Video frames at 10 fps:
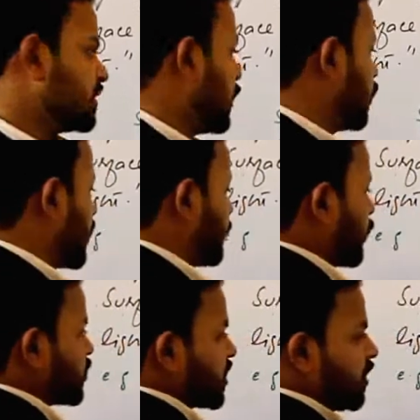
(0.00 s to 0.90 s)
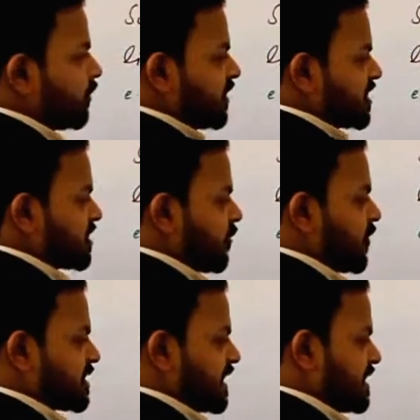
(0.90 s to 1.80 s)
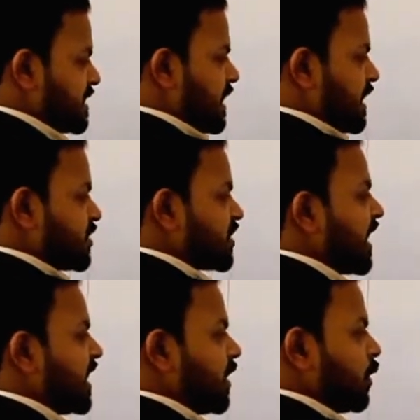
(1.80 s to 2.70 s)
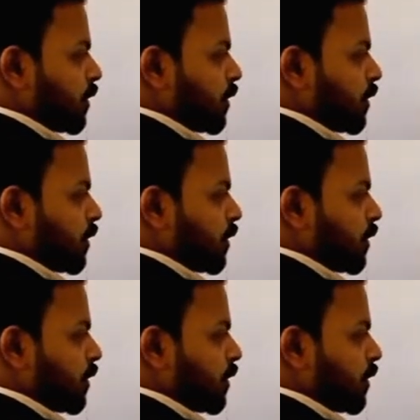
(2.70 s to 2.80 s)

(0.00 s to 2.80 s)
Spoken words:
the lower portion of this surface is shiny.